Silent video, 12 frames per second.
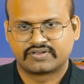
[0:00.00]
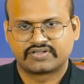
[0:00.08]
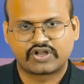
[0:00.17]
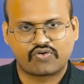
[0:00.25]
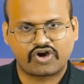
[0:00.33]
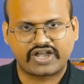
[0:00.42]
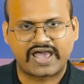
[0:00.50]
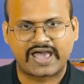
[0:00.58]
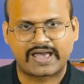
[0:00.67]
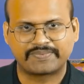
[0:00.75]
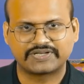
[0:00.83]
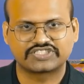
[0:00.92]
Now what
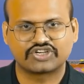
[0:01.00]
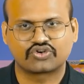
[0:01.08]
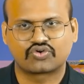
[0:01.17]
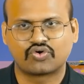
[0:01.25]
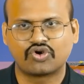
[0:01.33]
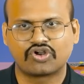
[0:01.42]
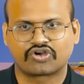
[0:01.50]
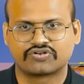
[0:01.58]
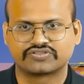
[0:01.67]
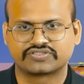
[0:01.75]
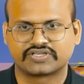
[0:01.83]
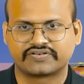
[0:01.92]
happens in cold
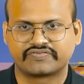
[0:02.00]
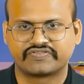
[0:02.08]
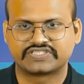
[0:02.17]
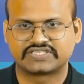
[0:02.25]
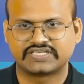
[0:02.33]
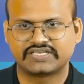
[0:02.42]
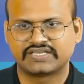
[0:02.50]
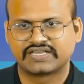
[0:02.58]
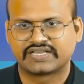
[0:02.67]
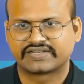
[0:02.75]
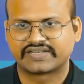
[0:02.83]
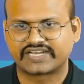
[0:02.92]
occlusion, we see
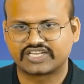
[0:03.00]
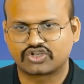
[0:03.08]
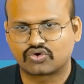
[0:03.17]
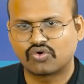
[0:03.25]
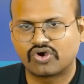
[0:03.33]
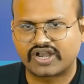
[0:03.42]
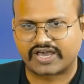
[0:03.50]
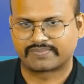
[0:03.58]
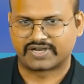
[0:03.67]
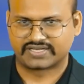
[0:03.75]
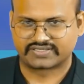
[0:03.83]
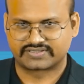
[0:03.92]
that the cold air
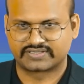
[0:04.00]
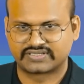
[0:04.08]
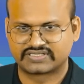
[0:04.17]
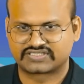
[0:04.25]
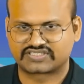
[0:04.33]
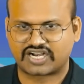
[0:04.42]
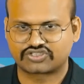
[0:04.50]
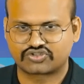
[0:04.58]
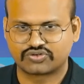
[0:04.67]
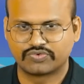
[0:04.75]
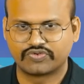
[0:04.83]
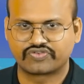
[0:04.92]
mass starts to
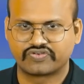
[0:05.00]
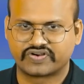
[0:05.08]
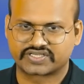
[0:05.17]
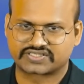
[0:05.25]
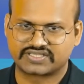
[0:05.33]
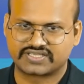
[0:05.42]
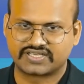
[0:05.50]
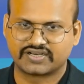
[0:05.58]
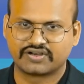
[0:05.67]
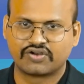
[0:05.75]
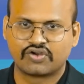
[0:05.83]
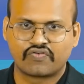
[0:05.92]
move towards here
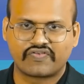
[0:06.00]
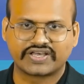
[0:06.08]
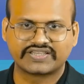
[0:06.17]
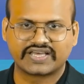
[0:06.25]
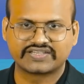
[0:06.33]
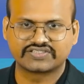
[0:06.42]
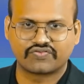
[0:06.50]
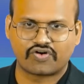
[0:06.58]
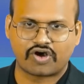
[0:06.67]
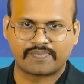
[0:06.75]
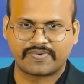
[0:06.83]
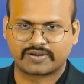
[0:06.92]
where there is a
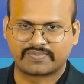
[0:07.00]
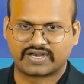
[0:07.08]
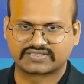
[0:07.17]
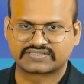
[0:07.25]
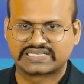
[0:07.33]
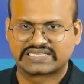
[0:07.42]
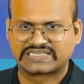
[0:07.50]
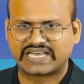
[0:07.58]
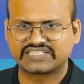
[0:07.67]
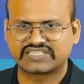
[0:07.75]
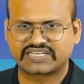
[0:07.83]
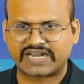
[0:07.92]
warm air mass. There
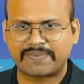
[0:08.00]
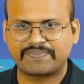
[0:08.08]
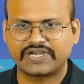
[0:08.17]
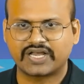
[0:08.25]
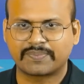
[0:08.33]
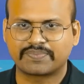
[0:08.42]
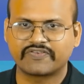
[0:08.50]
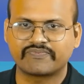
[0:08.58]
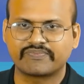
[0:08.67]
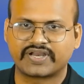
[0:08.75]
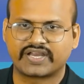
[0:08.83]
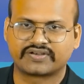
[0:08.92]
is a rapid
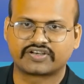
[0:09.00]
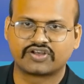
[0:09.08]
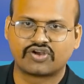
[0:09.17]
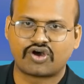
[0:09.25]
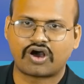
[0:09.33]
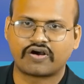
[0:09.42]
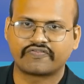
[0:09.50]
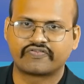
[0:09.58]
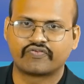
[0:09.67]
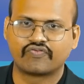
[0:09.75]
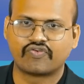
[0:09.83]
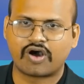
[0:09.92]
upliftment of
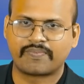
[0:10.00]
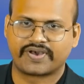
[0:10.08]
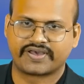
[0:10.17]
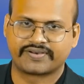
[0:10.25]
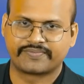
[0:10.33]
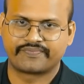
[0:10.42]
warm air.